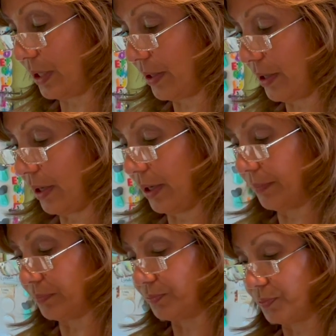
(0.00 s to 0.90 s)

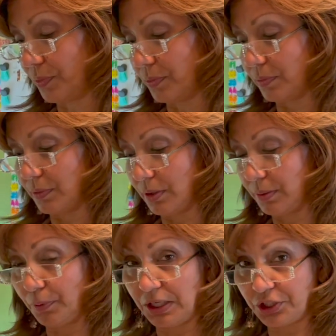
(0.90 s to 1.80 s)
the
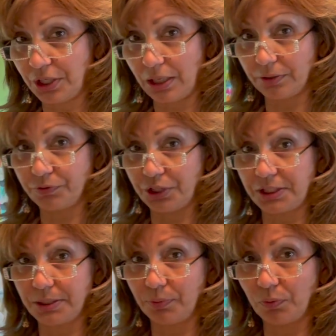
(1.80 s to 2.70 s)
brainchild of
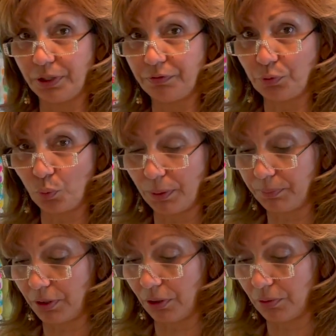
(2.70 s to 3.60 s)
Jessie Marie for
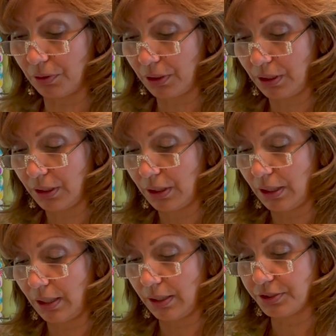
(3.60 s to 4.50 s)
Wipgo.
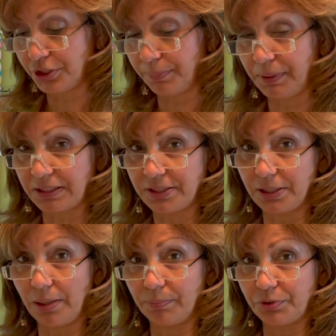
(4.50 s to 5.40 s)
She picks
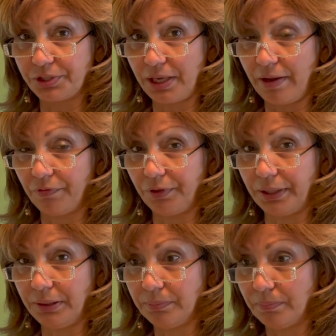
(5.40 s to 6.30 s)
numbers
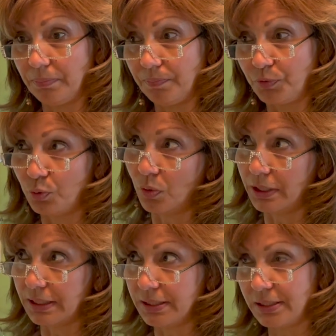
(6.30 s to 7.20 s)
every
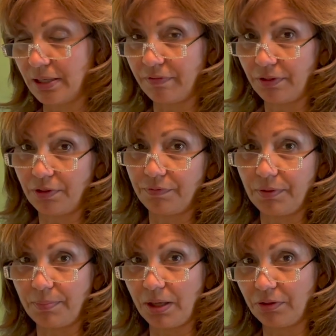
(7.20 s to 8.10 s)
27th of the
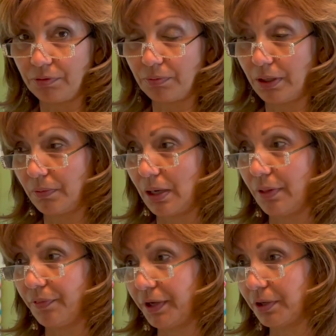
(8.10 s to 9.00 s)
month, right
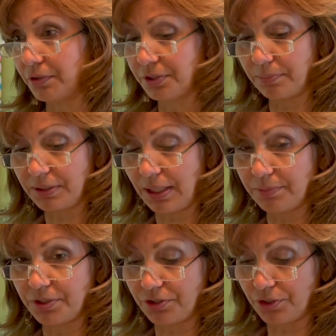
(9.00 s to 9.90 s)
around there.
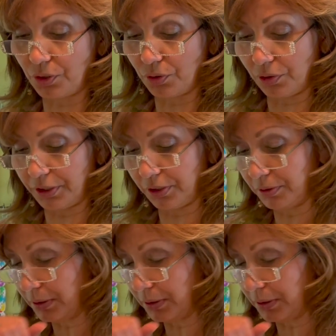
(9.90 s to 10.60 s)
Sometimes it's earlier